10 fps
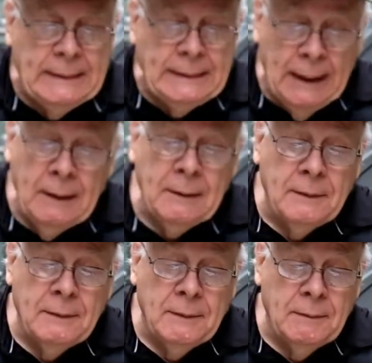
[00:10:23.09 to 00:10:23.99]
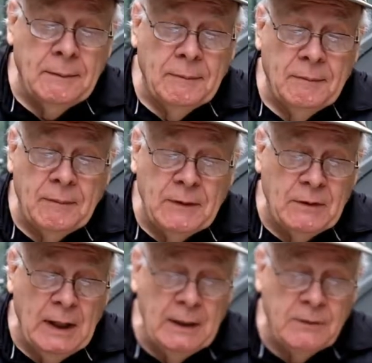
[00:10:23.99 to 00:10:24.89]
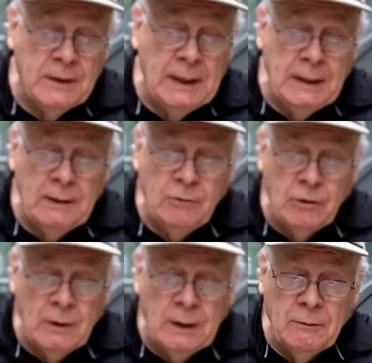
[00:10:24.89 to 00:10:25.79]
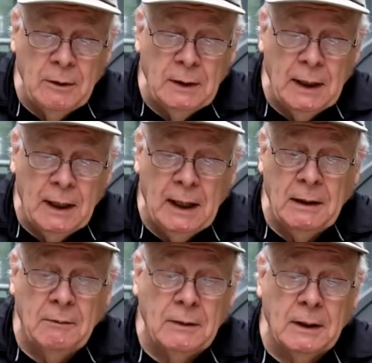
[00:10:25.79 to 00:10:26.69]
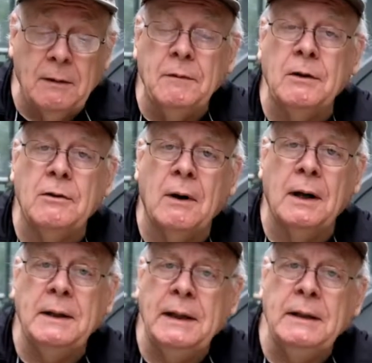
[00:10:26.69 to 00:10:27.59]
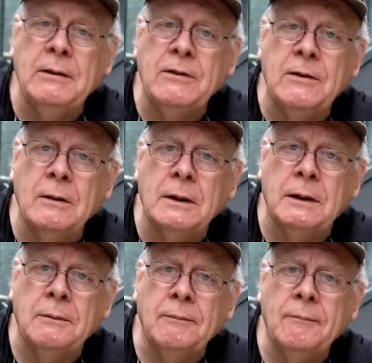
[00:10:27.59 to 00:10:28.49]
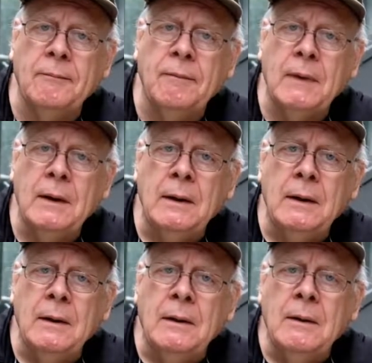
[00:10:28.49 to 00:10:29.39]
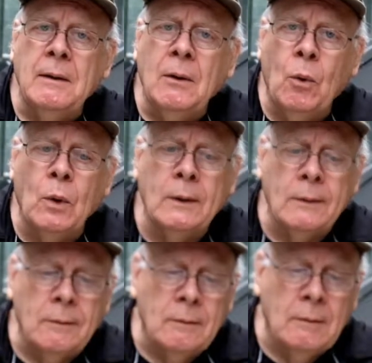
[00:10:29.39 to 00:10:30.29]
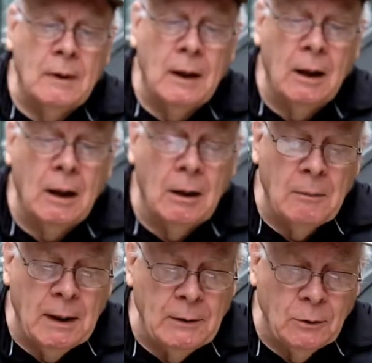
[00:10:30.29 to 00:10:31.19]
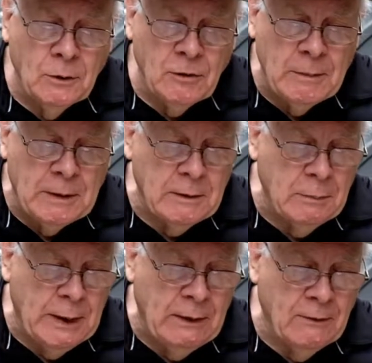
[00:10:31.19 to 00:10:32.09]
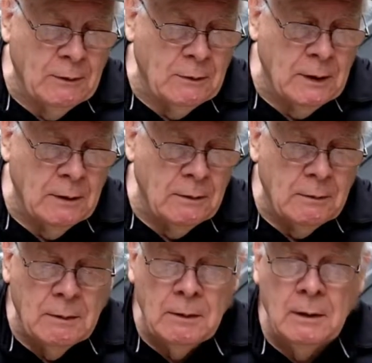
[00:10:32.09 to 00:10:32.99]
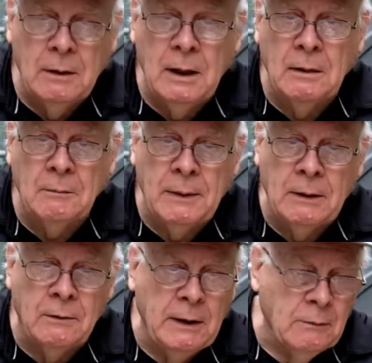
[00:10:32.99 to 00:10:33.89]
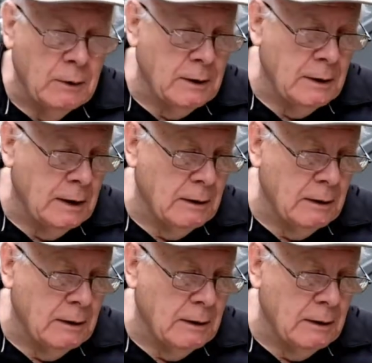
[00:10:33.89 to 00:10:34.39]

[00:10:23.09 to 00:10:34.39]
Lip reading: yeah, it's an 8-incher, and really I'd love to try an 8-inch Silky. Or I know there's some other brands out there, that big green one, and